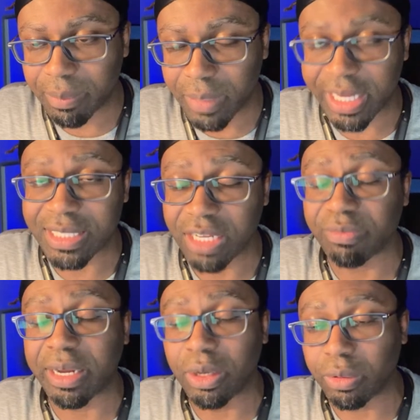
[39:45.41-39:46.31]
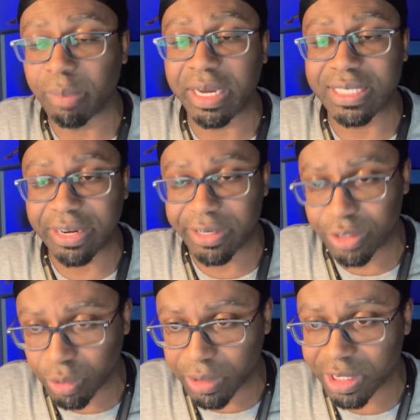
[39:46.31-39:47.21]
like I say for my notary buddies out here
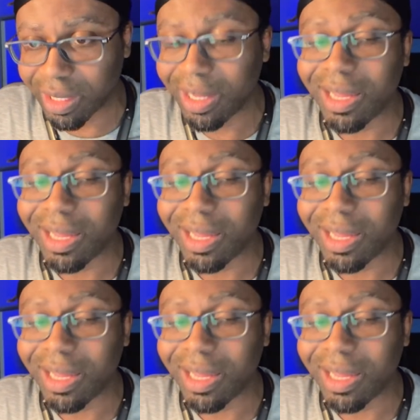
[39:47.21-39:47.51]
in Georgia,